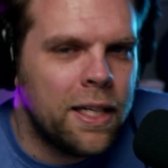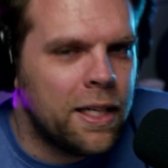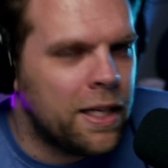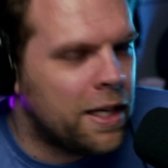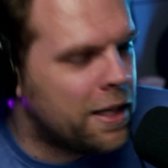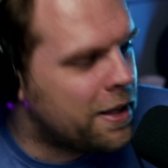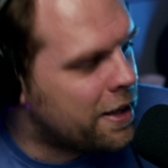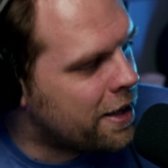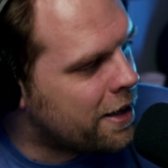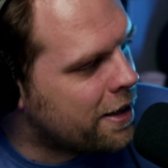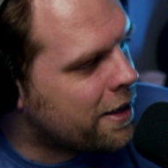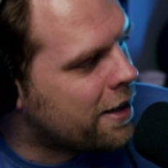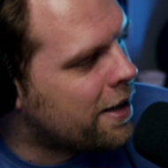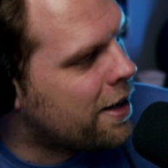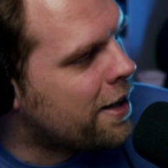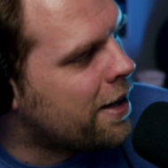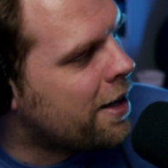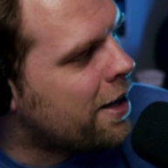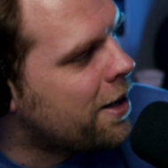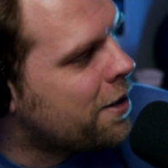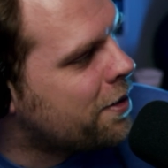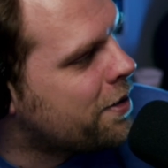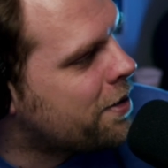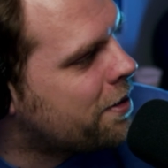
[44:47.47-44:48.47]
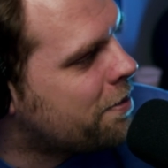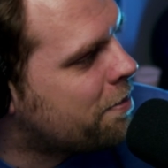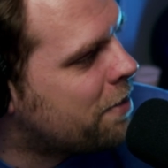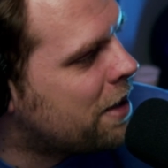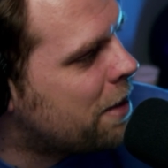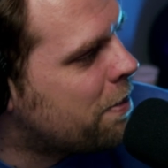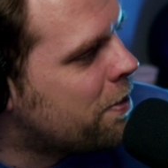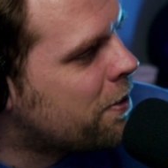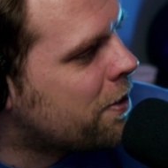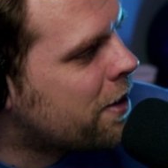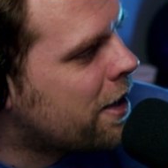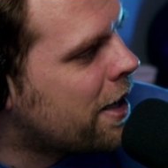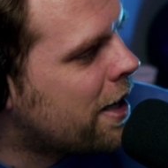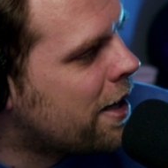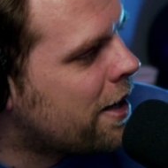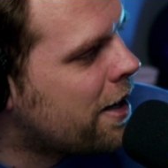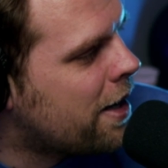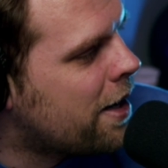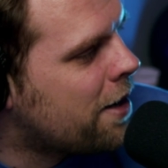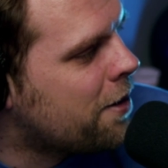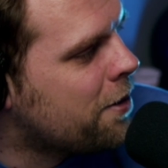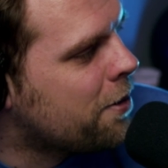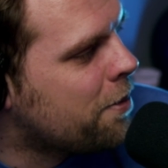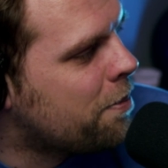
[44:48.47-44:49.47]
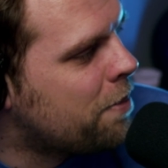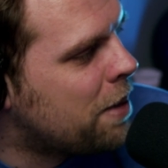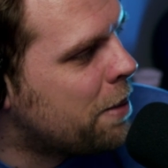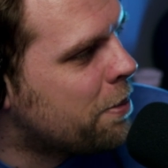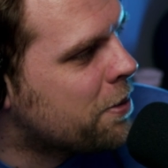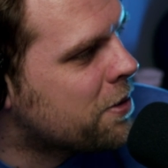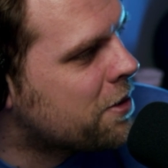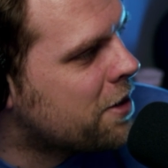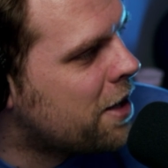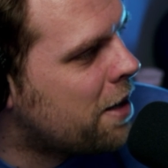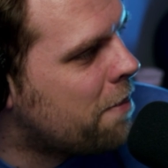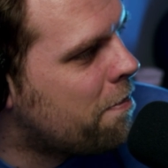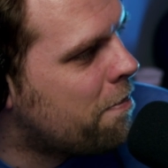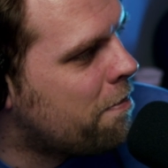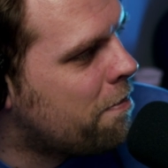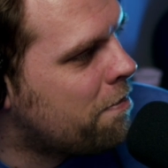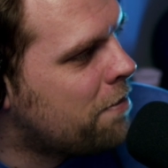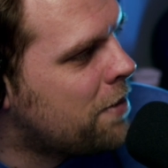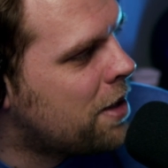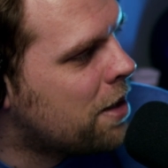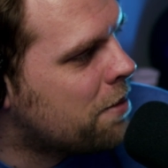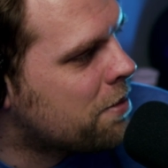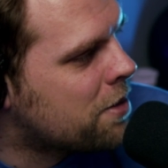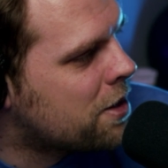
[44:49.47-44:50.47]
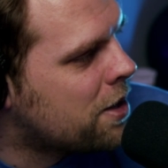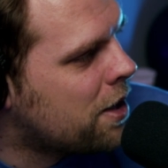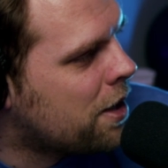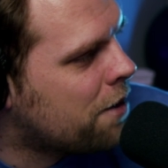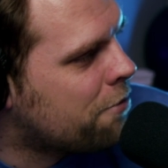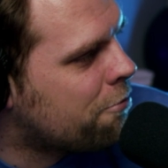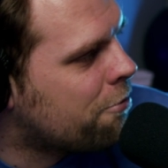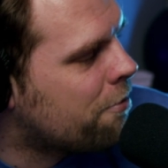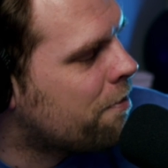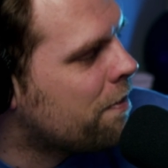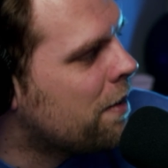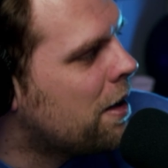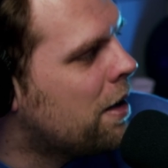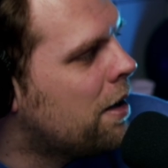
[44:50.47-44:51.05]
and that got out, and people can't handle people saying dumb stuff,